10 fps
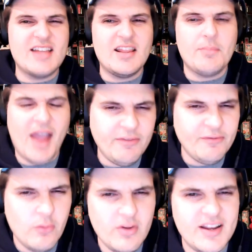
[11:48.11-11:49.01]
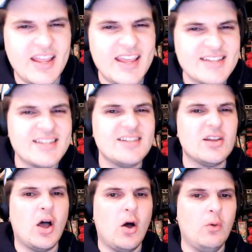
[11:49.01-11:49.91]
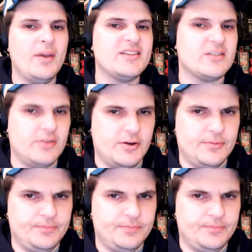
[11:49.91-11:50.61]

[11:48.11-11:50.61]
and the path forward isn't always clear.